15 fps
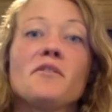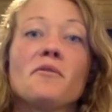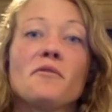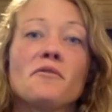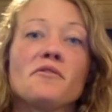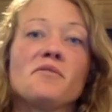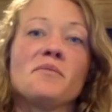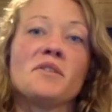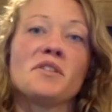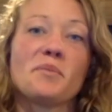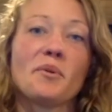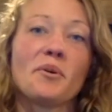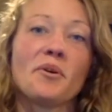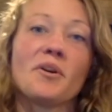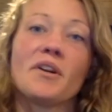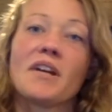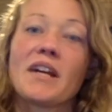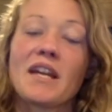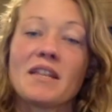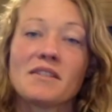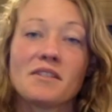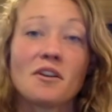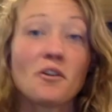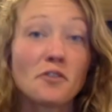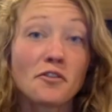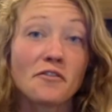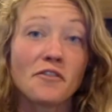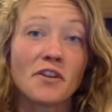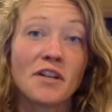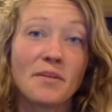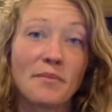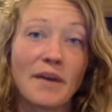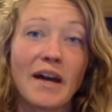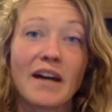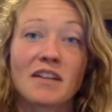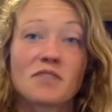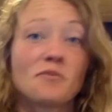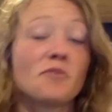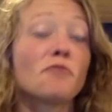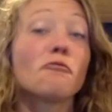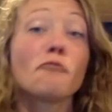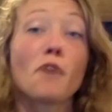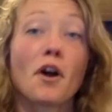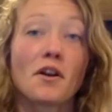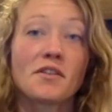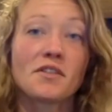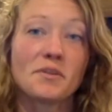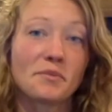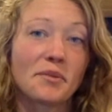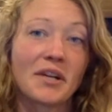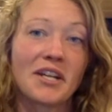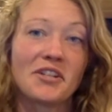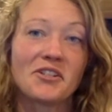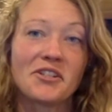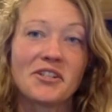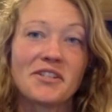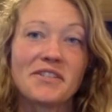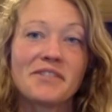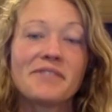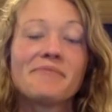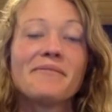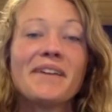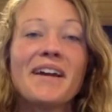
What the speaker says: ultimate support against underfoot impacts with rocks and branches.